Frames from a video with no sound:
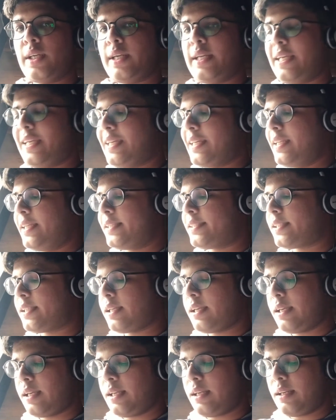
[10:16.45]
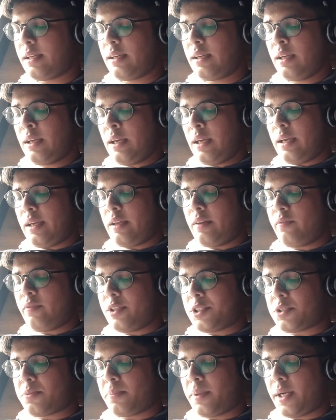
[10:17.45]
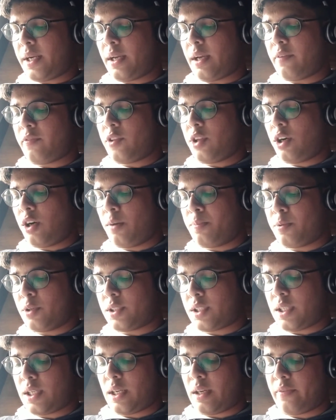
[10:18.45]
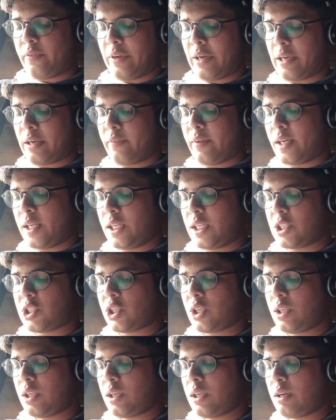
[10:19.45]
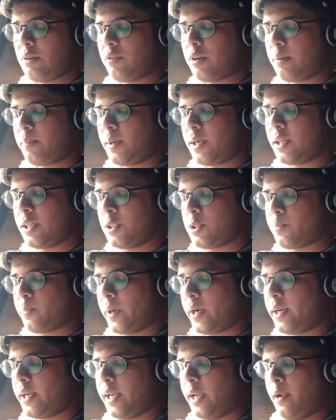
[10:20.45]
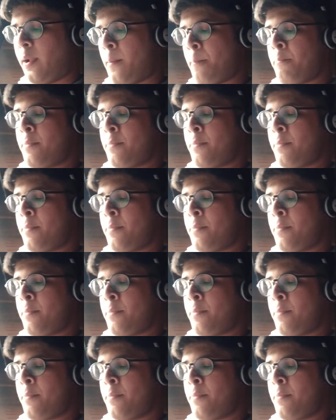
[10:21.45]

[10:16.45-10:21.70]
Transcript: Decrease in investment have the opposite effect. Variation in government spending.